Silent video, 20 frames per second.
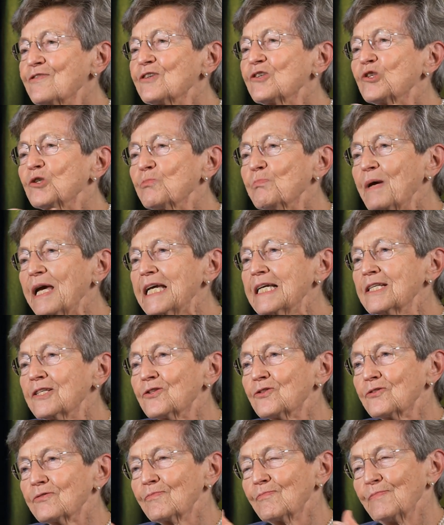the
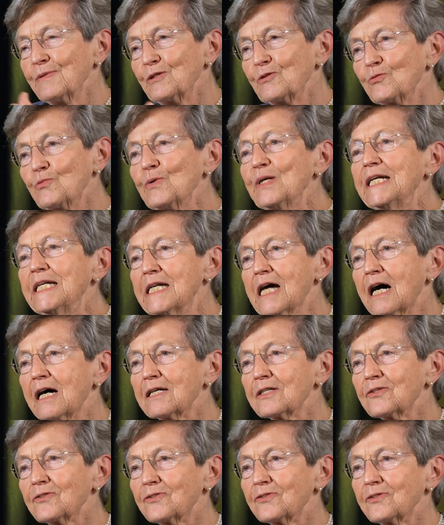space between
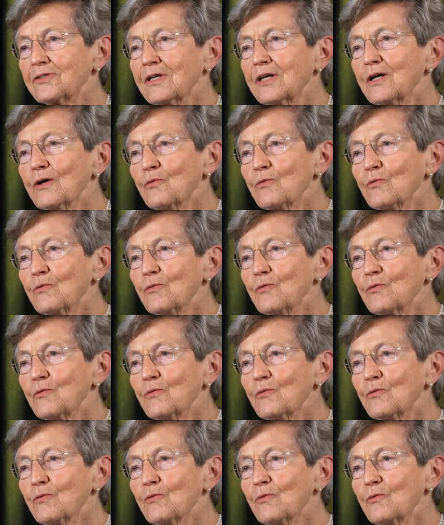us,